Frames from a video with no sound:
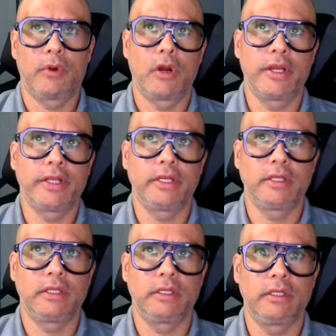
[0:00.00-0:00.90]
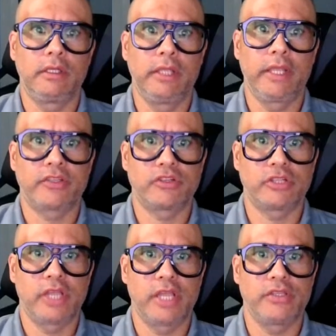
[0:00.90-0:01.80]
running the
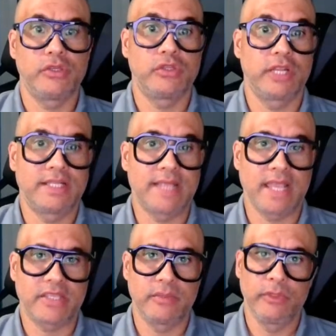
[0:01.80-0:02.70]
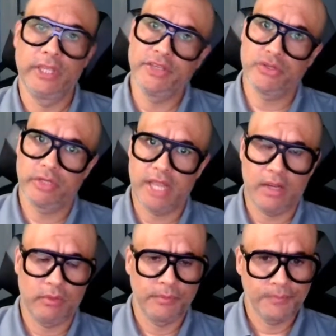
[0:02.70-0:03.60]
exercise using attack simulation.
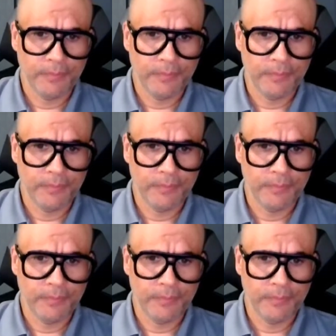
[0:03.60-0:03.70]
Now,